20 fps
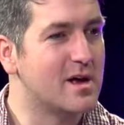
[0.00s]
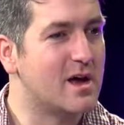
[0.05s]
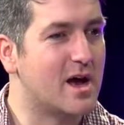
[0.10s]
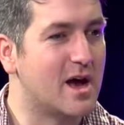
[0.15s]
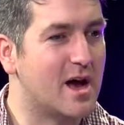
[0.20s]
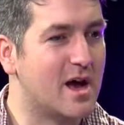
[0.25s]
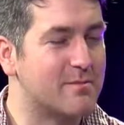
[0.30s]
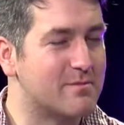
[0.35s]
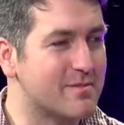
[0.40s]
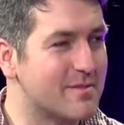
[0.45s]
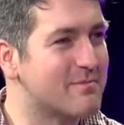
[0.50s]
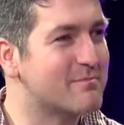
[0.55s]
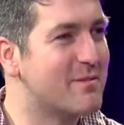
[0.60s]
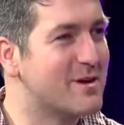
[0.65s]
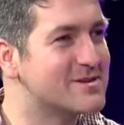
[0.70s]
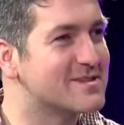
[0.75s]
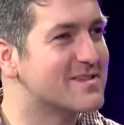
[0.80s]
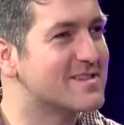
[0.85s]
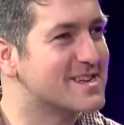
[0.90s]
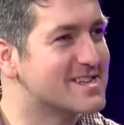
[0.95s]
Um,
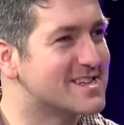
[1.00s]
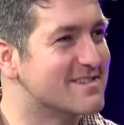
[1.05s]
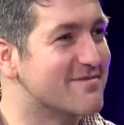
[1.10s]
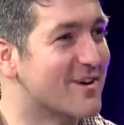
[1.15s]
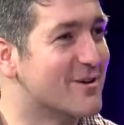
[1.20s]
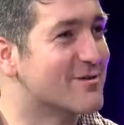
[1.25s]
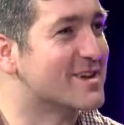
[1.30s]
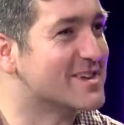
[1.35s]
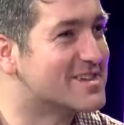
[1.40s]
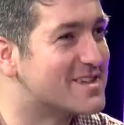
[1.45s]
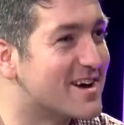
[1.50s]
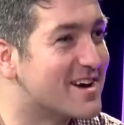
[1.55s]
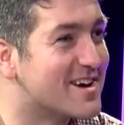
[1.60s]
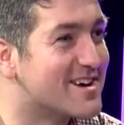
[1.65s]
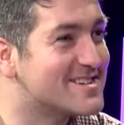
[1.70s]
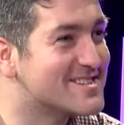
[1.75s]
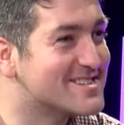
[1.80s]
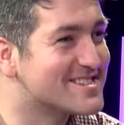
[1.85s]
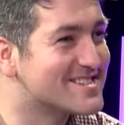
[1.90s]
most of these involve guitars